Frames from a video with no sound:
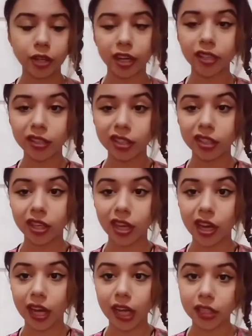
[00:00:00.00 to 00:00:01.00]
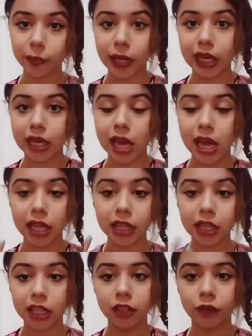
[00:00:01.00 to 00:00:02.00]
try to look as many,
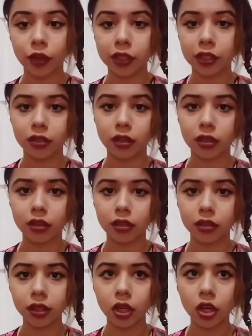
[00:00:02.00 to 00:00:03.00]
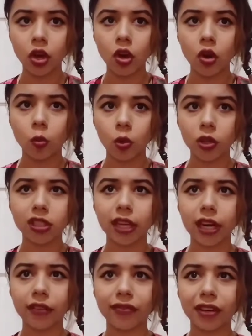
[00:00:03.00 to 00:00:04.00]
and these versions are the
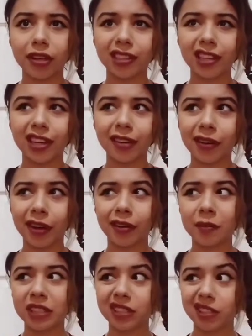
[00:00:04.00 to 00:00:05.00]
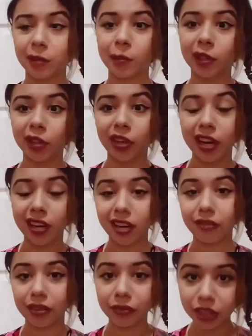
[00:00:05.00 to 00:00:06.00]
ones that I found that are very much similar in
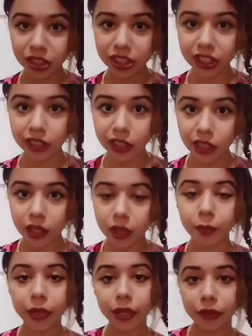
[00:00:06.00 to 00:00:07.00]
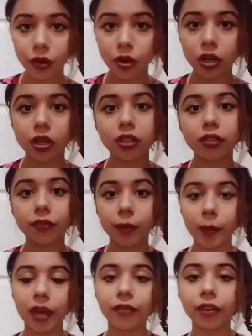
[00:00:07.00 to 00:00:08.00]
every version. But of course,
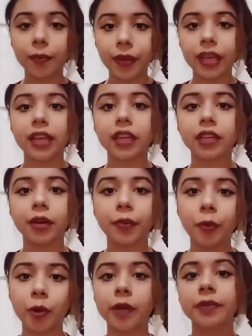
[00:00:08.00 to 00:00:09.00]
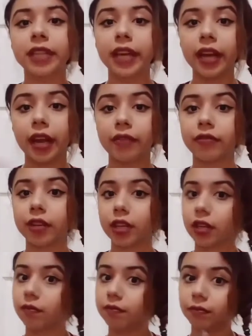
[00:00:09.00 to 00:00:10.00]
from every page, every website,
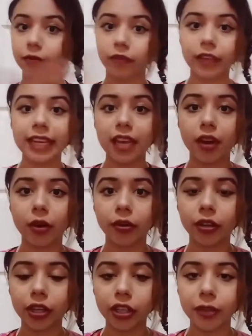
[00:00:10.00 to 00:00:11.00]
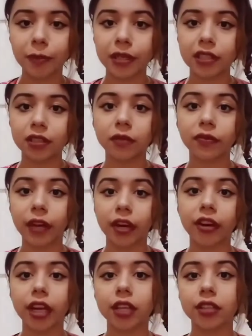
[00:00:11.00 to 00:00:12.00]
every video, there could be some
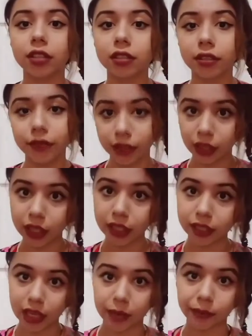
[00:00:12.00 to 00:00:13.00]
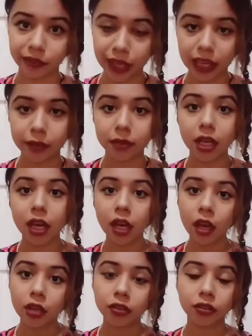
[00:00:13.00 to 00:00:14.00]
variations of these type of games.
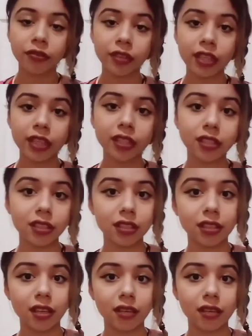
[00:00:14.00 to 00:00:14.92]
So this